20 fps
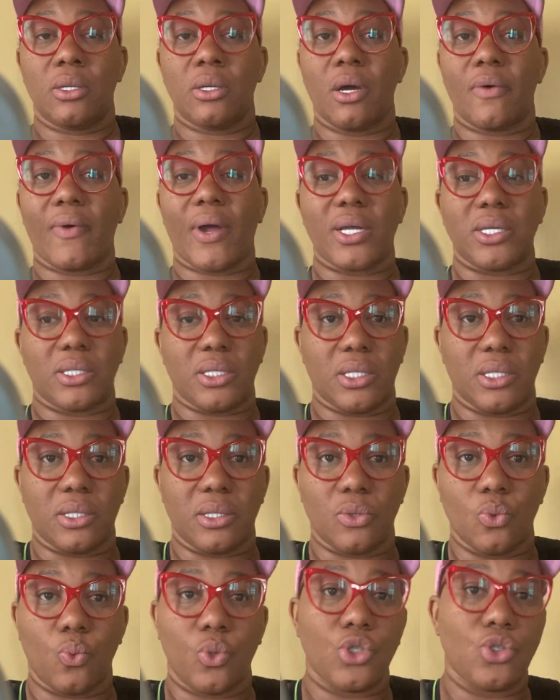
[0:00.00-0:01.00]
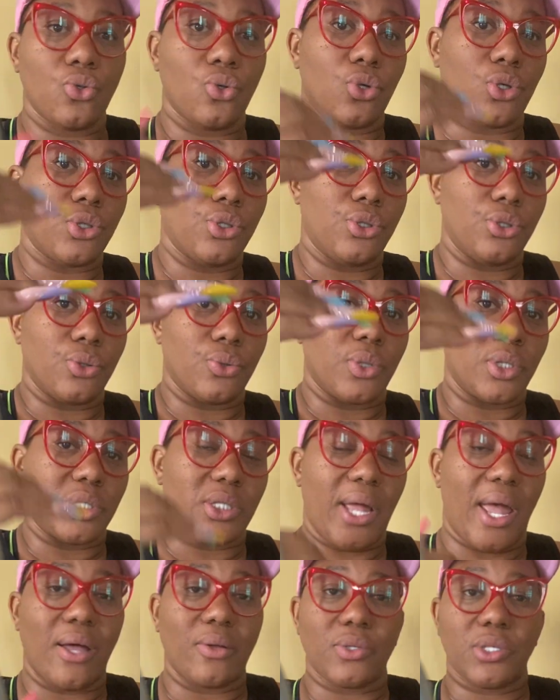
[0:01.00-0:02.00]
All right, sis, what you going to do? Because
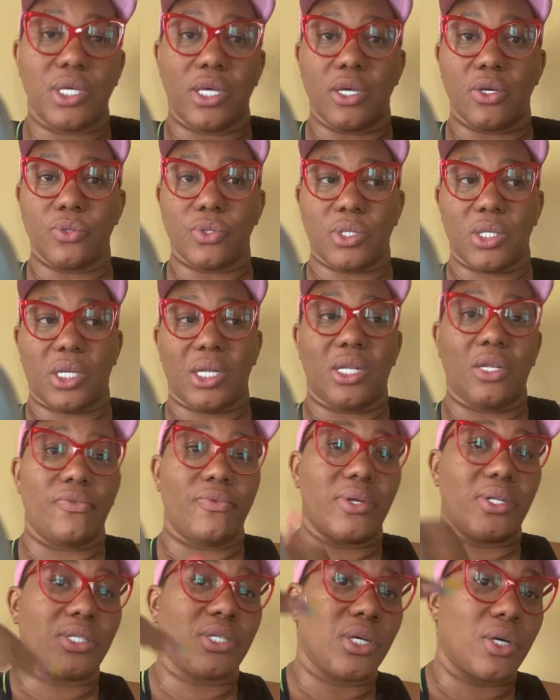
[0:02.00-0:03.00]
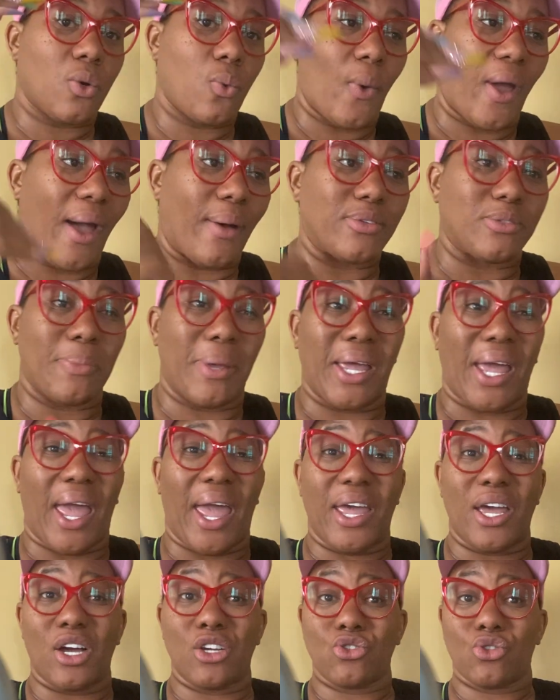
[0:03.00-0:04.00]
now TLC literally took away, I was making
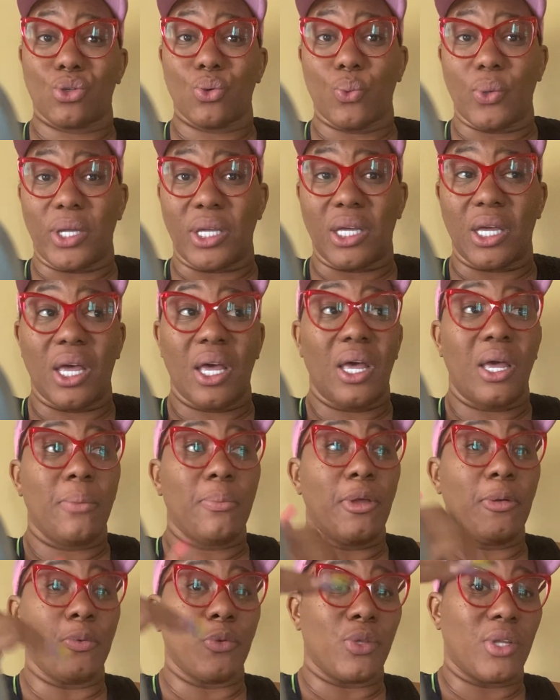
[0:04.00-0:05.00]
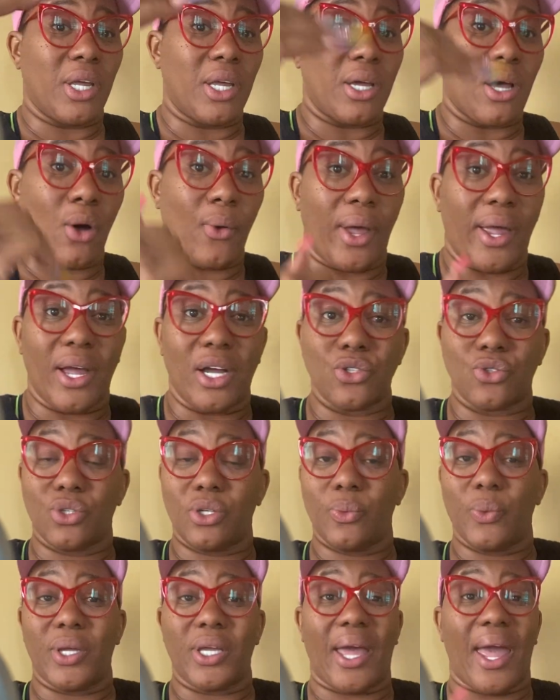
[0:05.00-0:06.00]
800 a week. People think, oh, 800
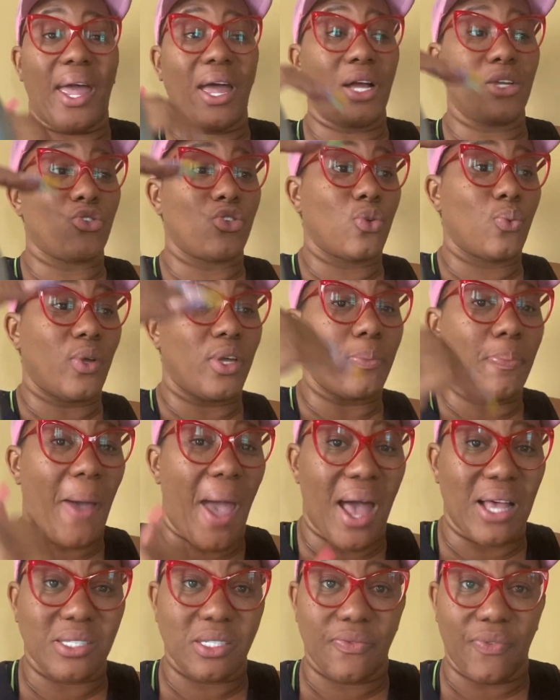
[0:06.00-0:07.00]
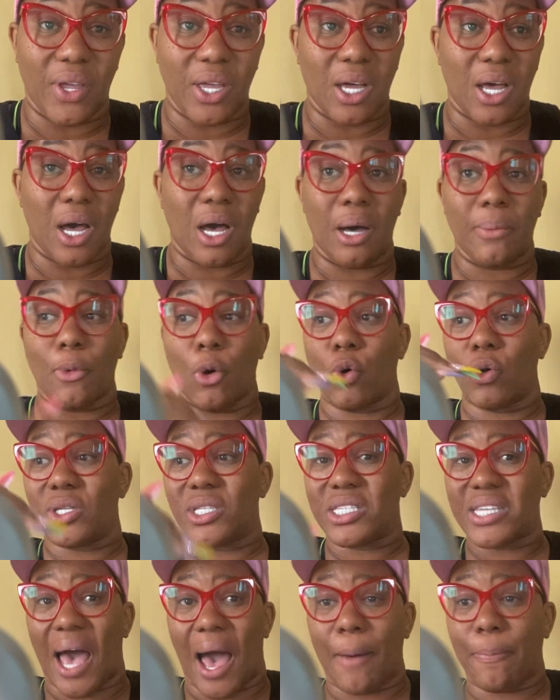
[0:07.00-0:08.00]
a week, 800 a week passive income on
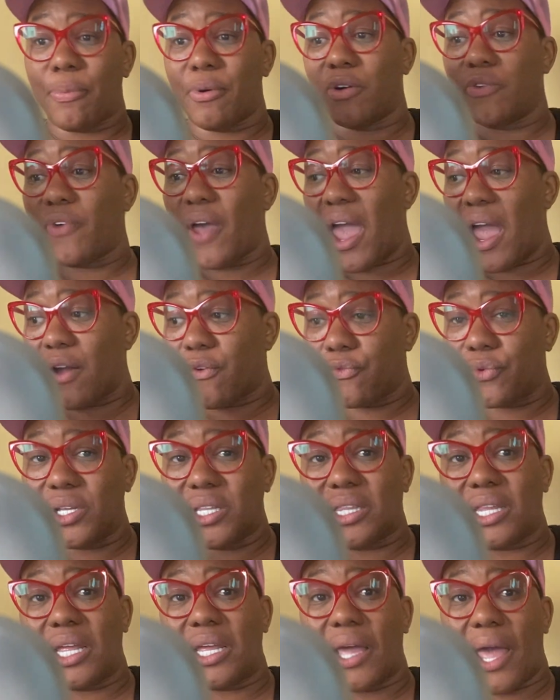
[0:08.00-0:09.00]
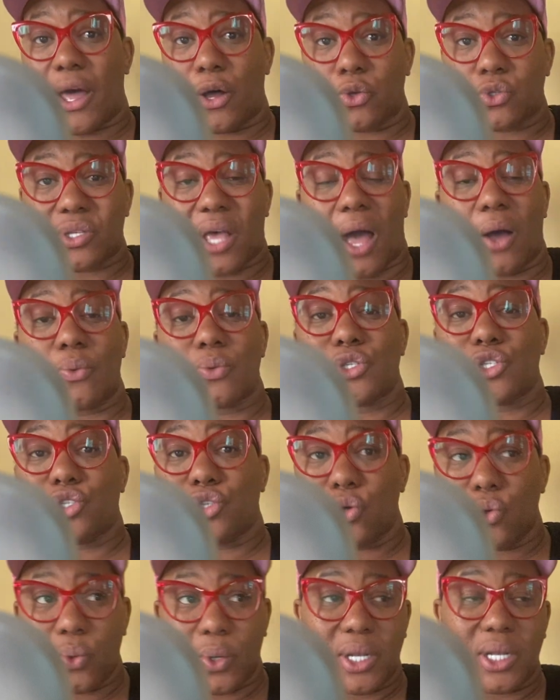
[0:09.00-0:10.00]
top of everything else I was
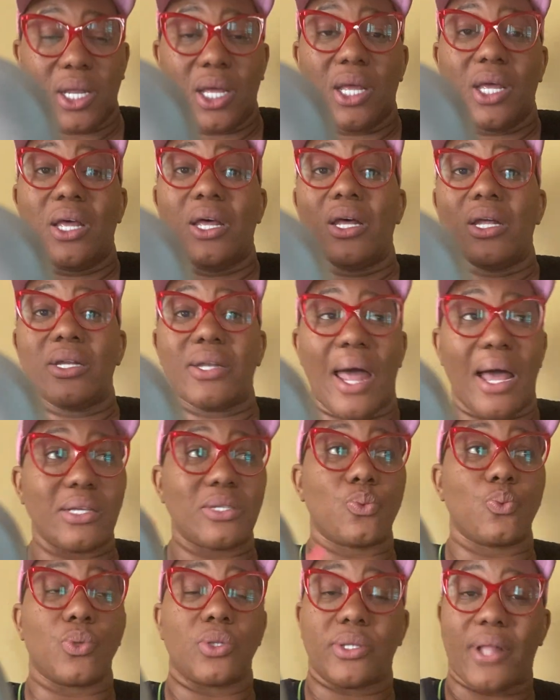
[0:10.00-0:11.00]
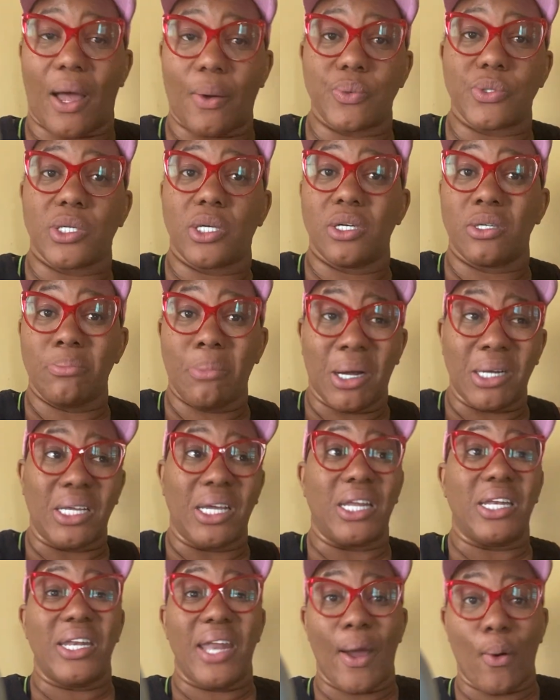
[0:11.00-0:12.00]
doing. That's what, that was good
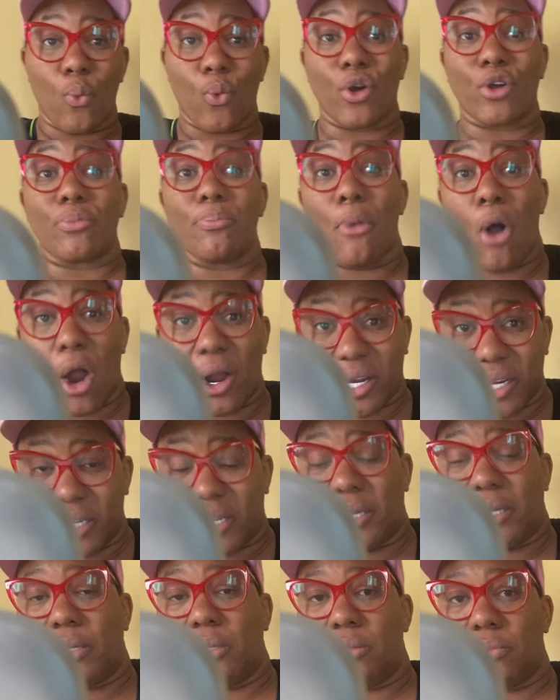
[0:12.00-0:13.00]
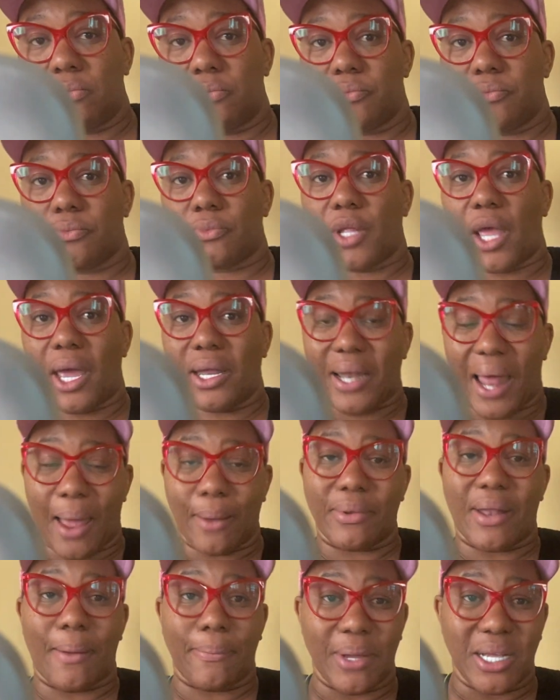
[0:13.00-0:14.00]
money in network marketing. Okay, now
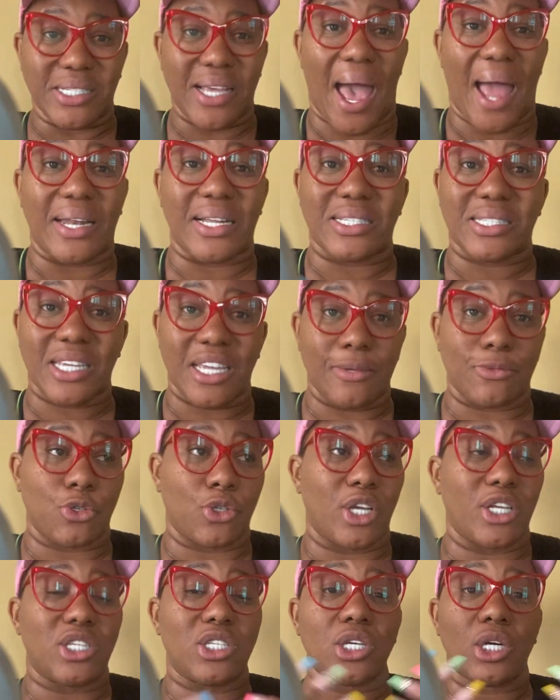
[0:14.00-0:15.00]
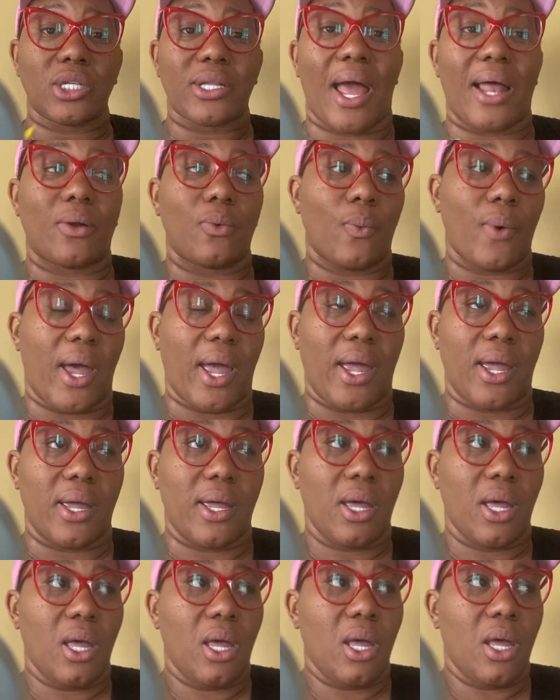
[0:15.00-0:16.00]
that means I had a team. So they took that
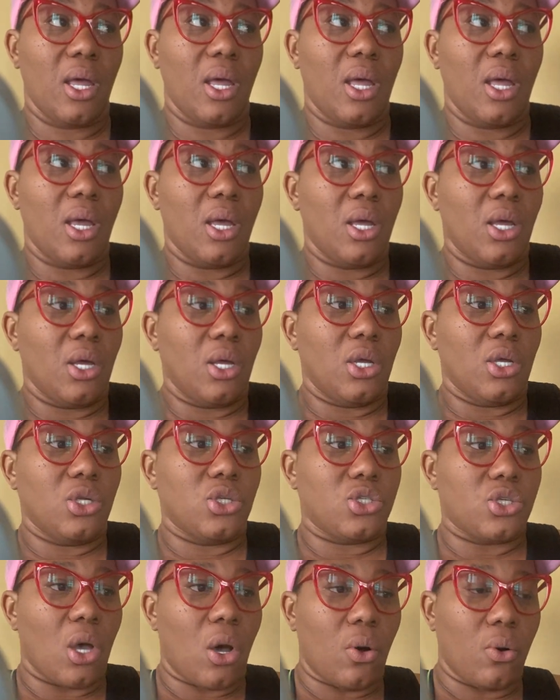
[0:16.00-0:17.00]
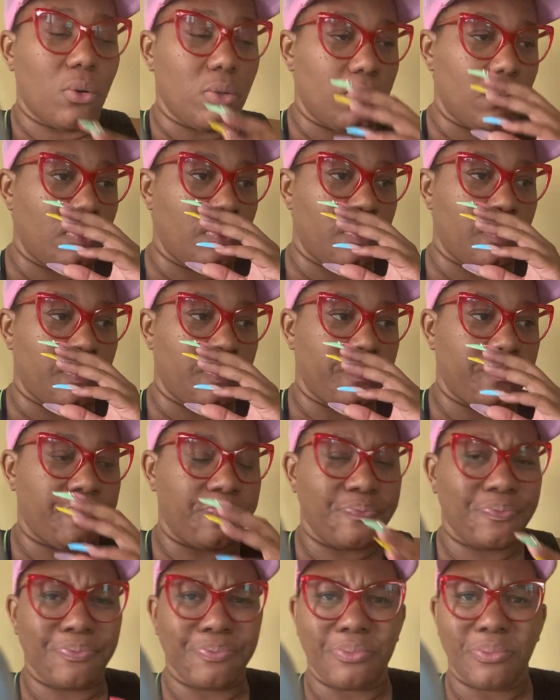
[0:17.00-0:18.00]
away. So, you
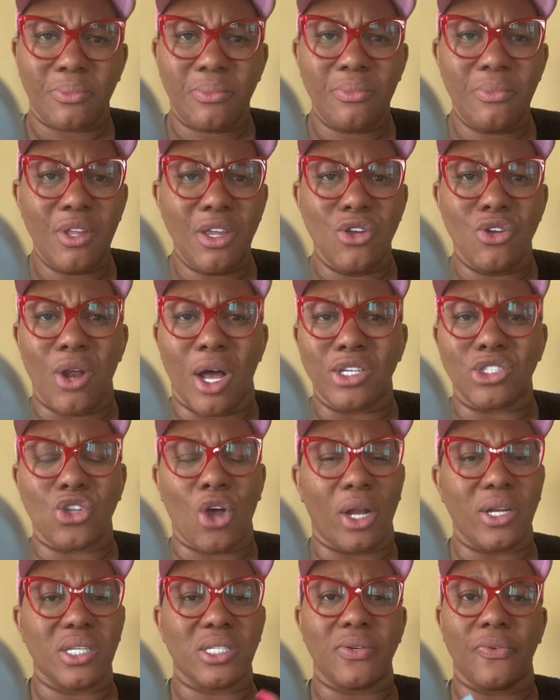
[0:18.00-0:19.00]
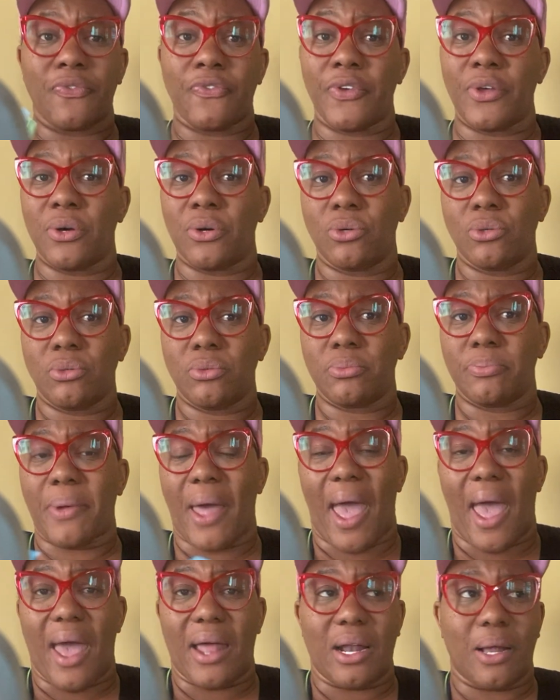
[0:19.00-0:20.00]
know, I started to feel
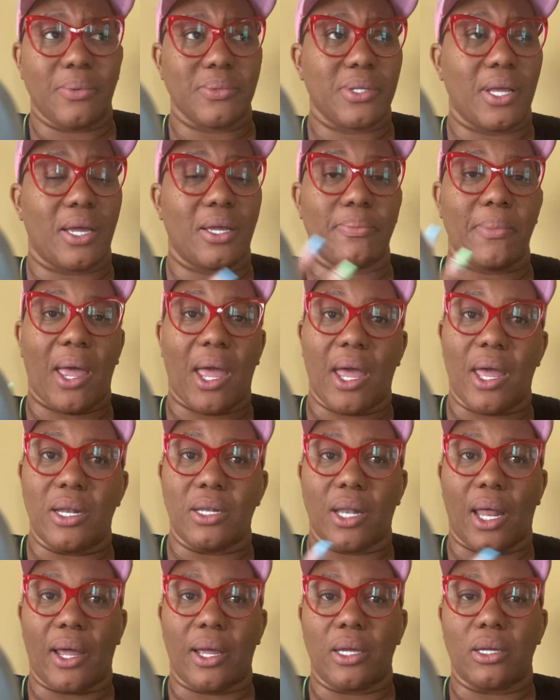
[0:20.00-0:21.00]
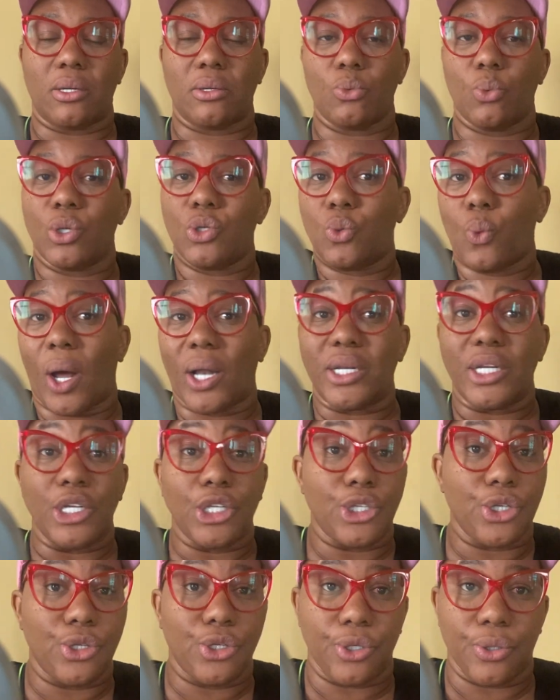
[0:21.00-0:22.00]
bad. I was like, man, like, what do I
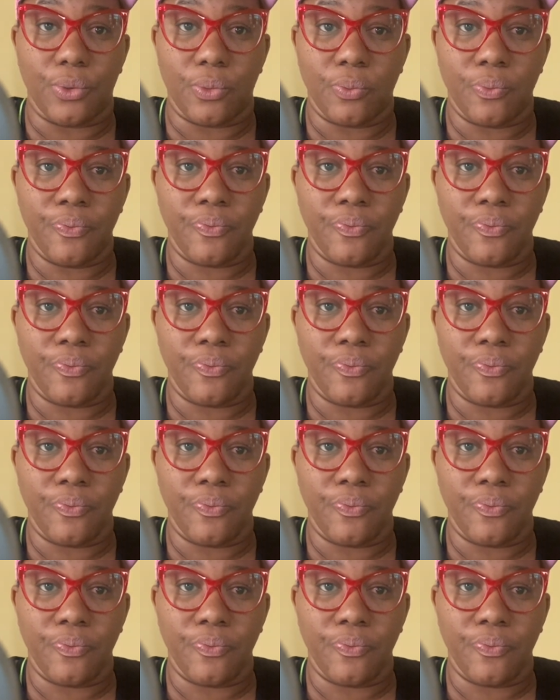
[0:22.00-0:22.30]
need to do?